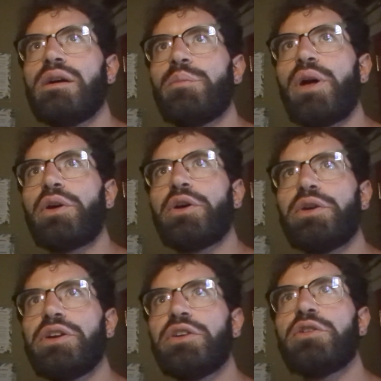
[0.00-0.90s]

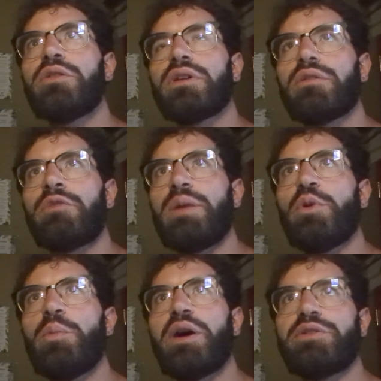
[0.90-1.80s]
Palcoyo
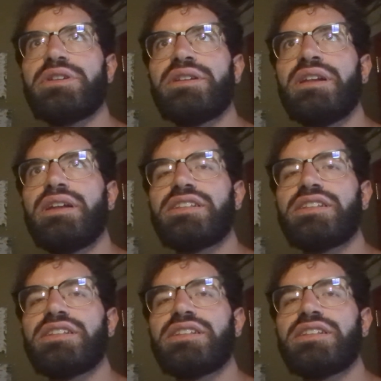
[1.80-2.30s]
Rainbow Mountain